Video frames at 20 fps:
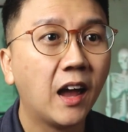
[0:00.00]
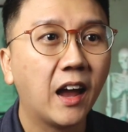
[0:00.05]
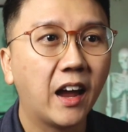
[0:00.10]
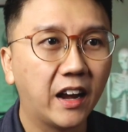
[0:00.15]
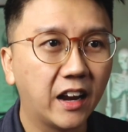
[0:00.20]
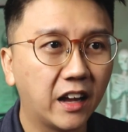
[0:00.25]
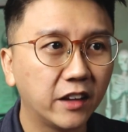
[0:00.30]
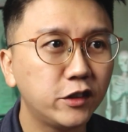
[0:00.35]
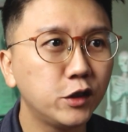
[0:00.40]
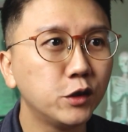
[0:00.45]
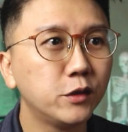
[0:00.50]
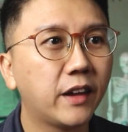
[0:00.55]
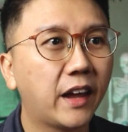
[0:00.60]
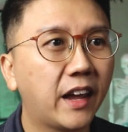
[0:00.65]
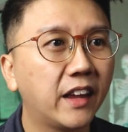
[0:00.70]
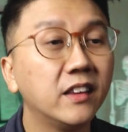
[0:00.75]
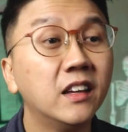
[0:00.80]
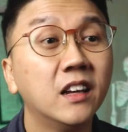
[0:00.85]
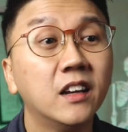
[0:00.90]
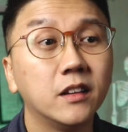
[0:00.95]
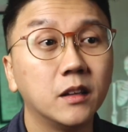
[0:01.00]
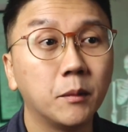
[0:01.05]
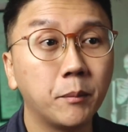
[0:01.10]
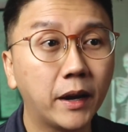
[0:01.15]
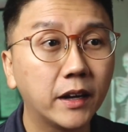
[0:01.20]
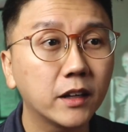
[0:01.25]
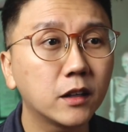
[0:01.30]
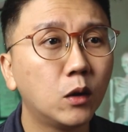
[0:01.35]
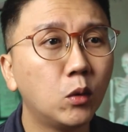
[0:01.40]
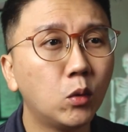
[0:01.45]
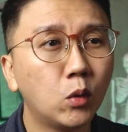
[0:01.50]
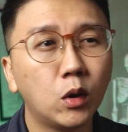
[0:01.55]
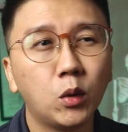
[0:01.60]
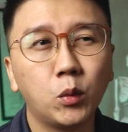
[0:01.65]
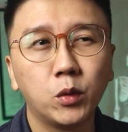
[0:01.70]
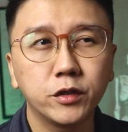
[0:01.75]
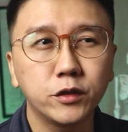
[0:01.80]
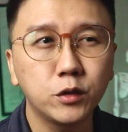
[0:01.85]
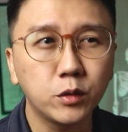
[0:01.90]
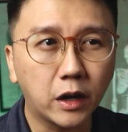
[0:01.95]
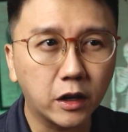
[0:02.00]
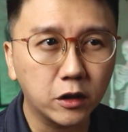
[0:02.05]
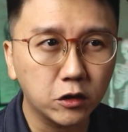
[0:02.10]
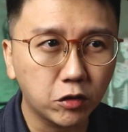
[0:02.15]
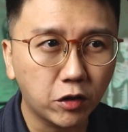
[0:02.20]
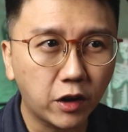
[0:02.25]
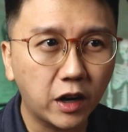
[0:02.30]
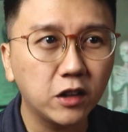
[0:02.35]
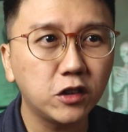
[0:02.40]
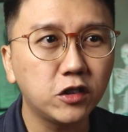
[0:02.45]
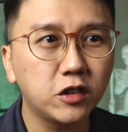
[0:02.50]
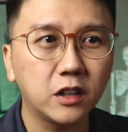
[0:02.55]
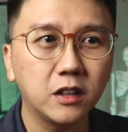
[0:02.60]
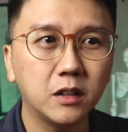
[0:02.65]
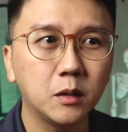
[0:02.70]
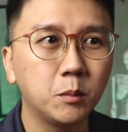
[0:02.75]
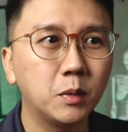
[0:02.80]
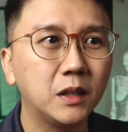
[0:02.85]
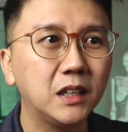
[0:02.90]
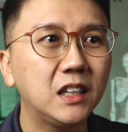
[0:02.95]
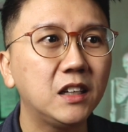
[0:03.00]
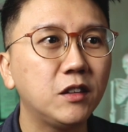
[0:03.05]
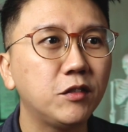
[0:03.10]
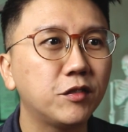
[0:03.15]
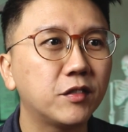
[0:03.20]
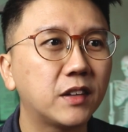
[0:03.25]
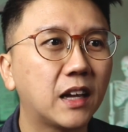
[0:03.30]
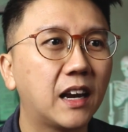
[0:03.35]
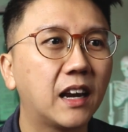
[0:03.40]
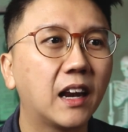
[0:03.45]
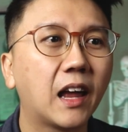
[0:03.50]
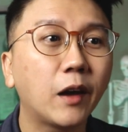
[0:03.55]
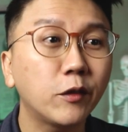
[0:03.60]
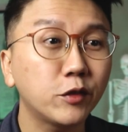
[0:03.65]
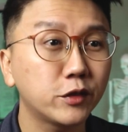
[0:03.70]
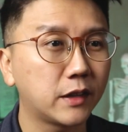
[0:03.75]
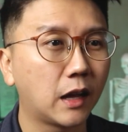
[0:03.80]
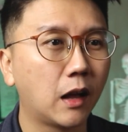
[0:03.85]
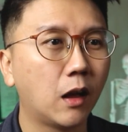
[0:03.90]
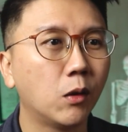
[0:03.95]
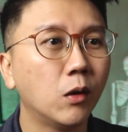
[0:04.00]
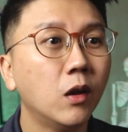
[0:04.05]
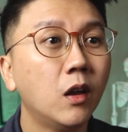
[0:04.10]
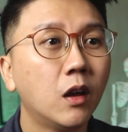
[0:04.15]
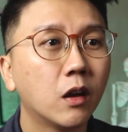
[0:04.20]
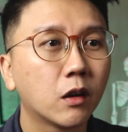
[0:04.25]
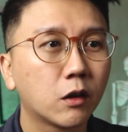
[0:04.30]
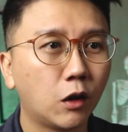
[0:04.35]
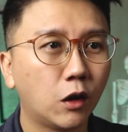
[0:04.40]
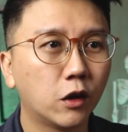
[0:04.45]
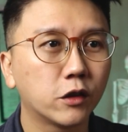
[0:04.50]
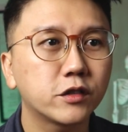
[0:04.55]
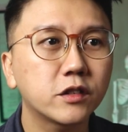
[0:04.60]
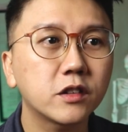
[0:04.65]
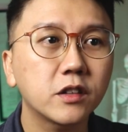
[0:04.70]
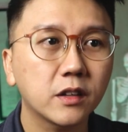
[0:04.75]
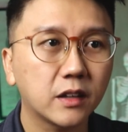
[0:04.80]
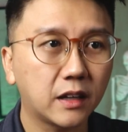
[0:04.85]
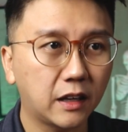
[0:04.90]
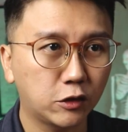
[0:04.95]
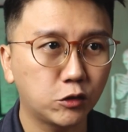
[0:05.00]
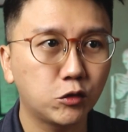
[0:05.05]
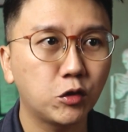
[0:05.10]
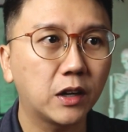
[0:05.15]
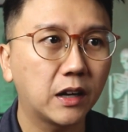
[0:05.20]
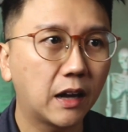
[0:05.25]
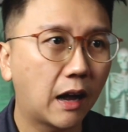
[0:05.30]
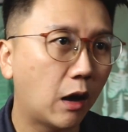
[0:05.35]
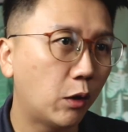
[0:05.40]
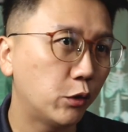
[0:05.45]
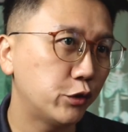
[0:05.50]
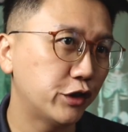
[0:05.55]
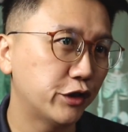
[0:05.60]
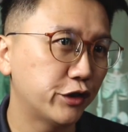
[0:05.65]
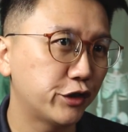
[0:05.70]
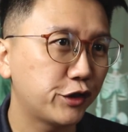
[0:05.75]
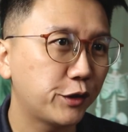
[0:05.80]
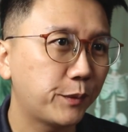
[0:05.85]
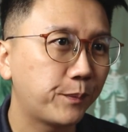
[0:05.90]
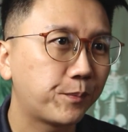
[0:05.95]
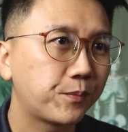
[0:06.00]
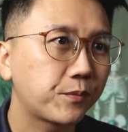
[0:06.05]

And until then, the medical world was still entrenched in the belief that lifestyle caused gastric ulcers.